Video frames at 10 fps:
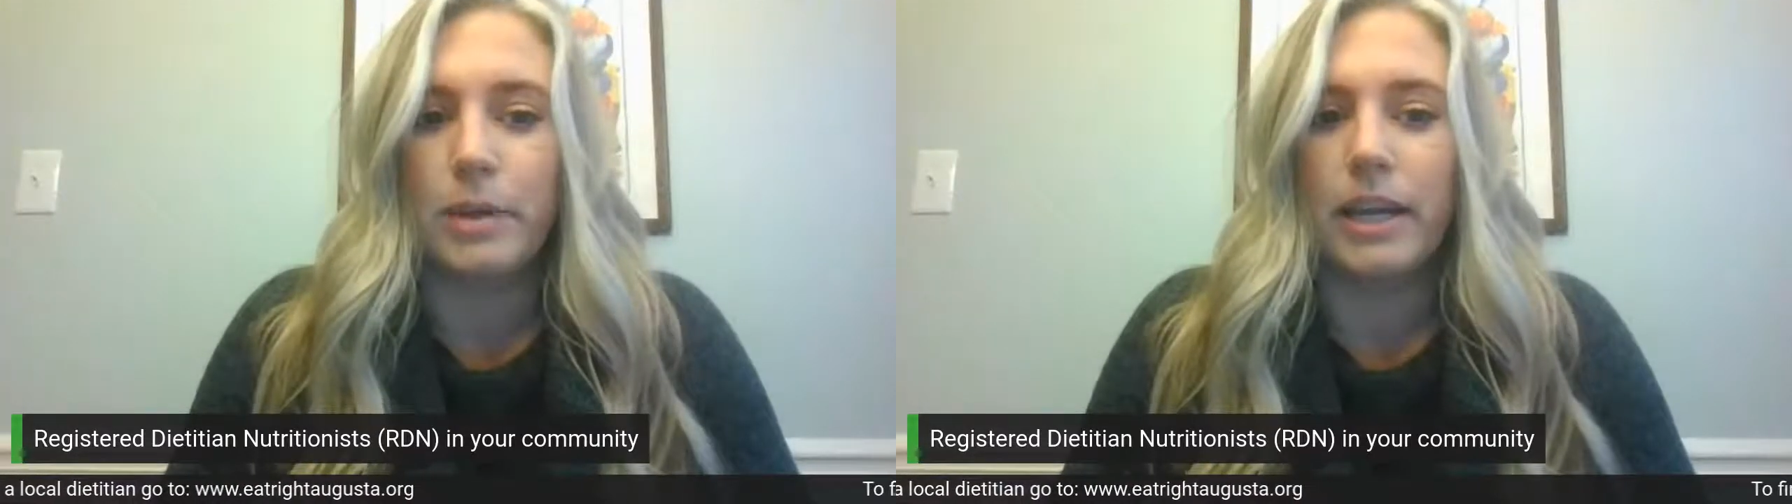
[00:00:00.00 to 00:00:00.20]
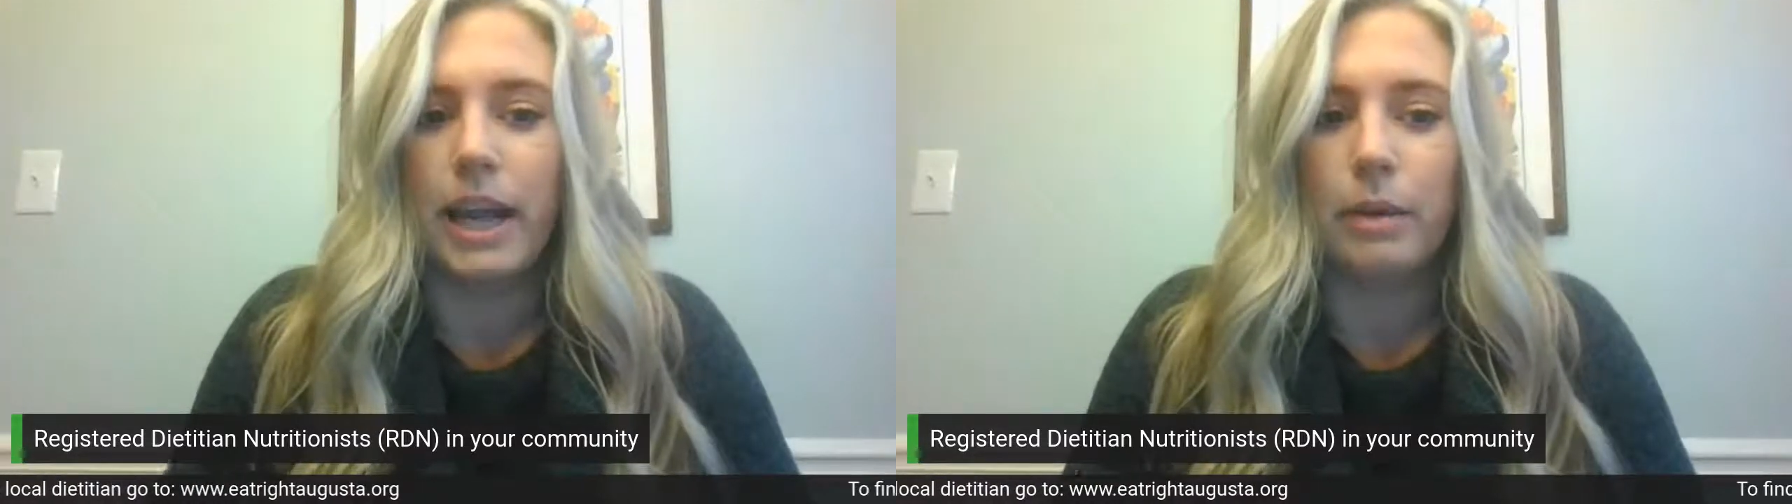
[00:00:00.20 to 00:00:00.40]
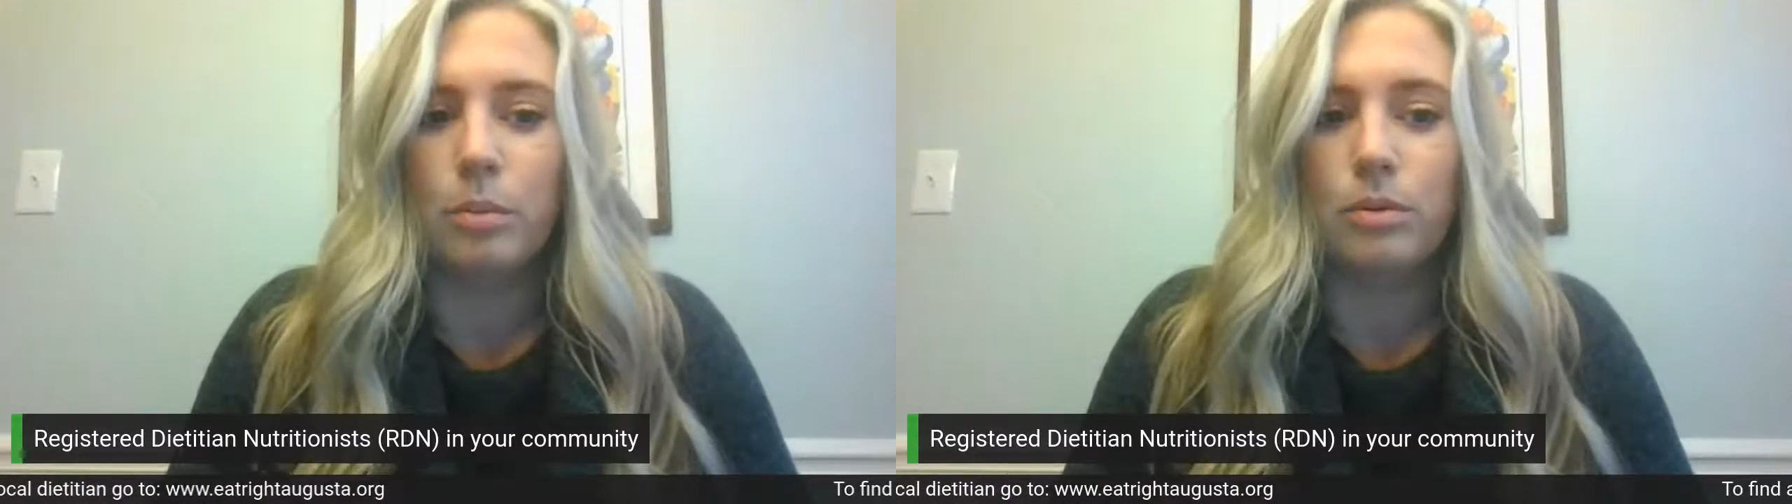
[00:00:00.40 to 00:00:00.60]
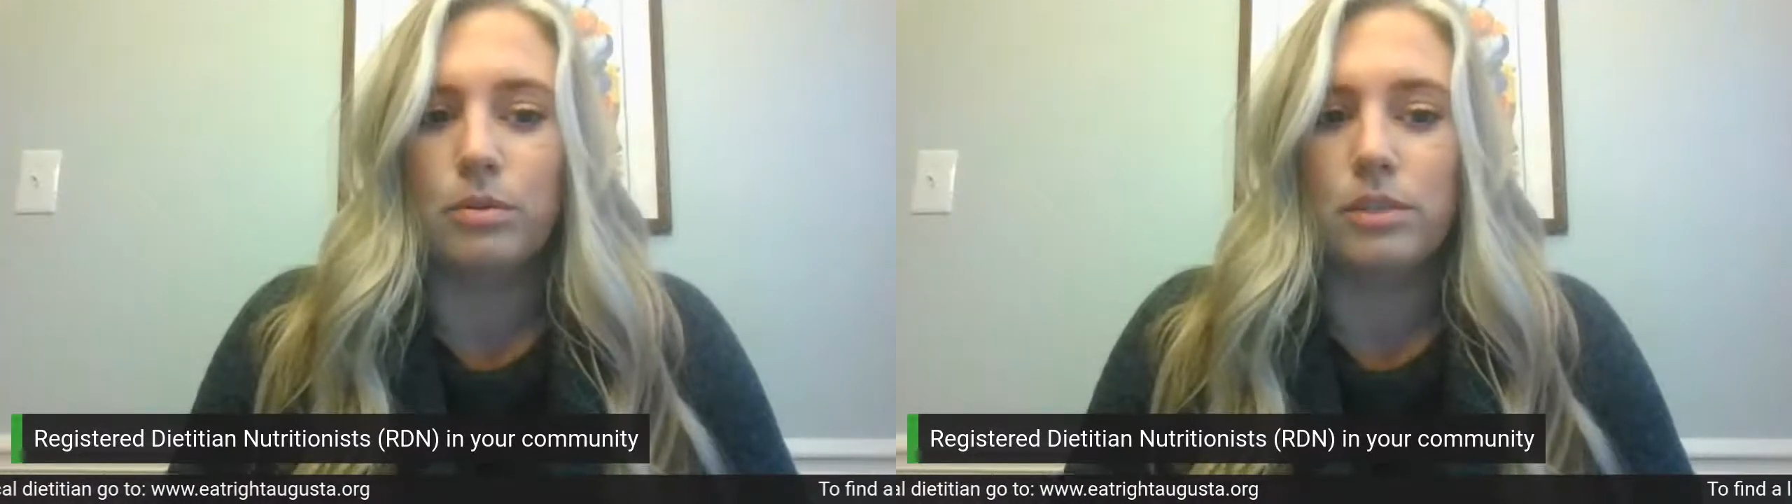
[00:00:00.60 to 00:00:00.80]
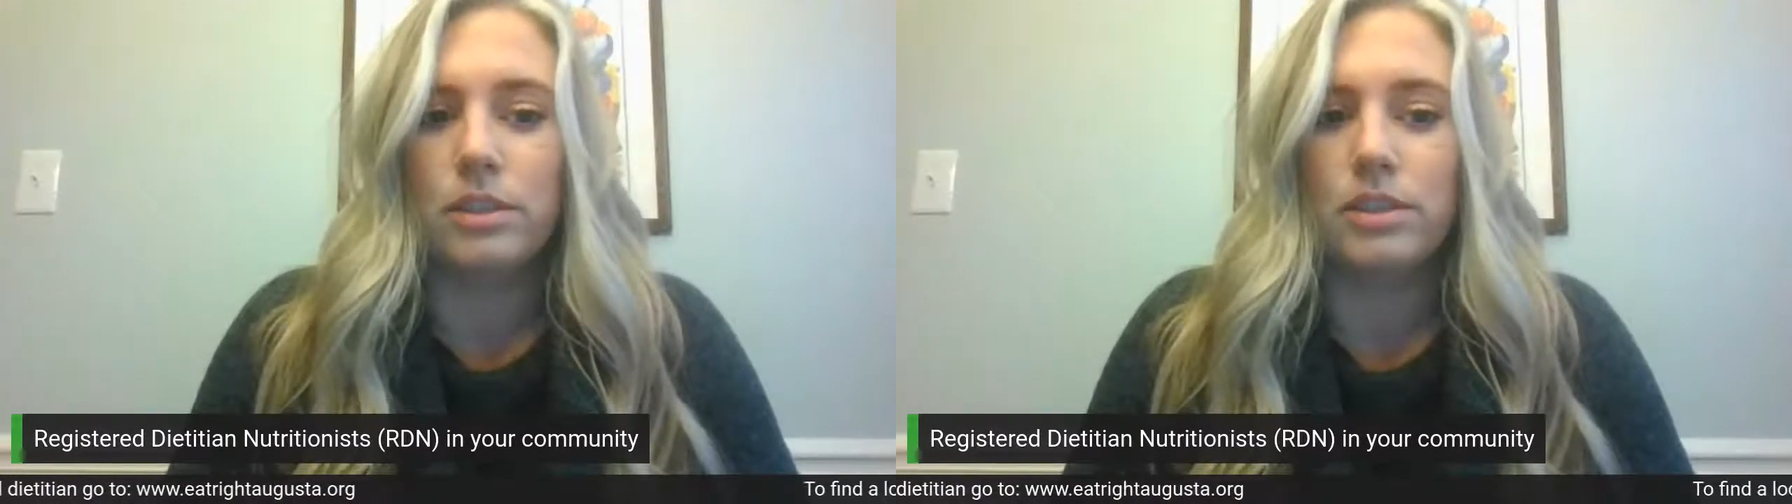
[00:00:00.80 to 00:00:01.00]
being
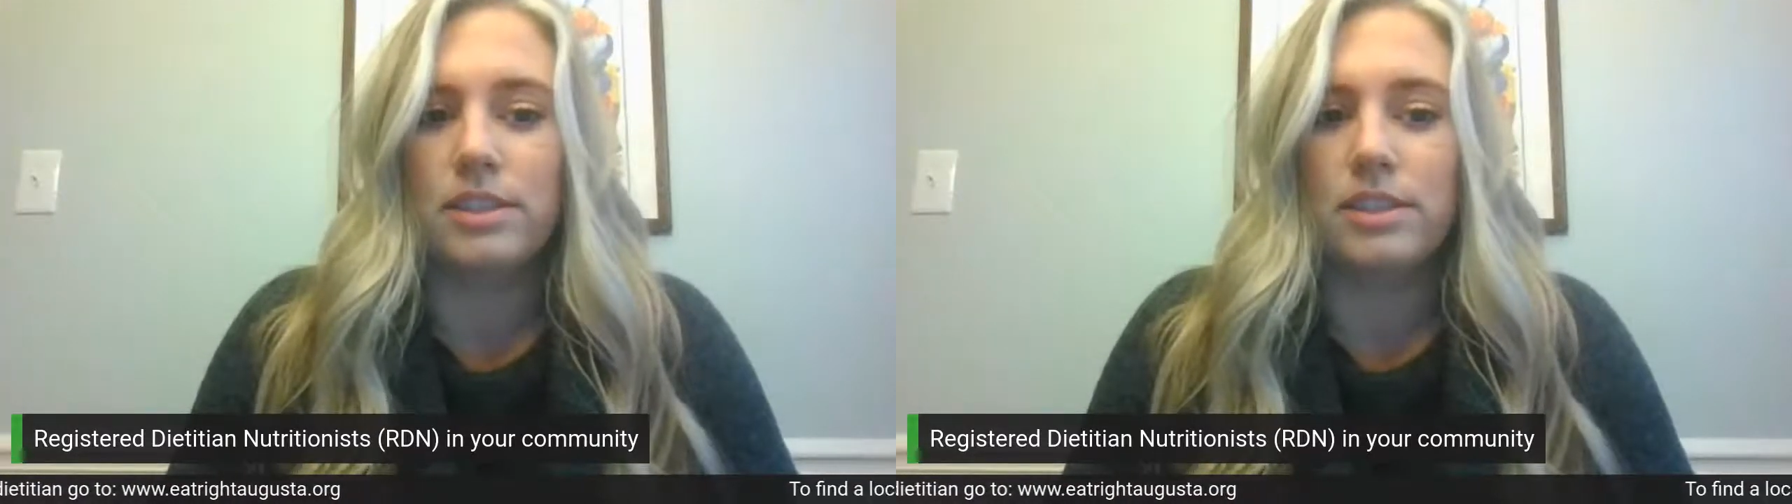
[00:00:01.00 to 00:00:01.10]
able to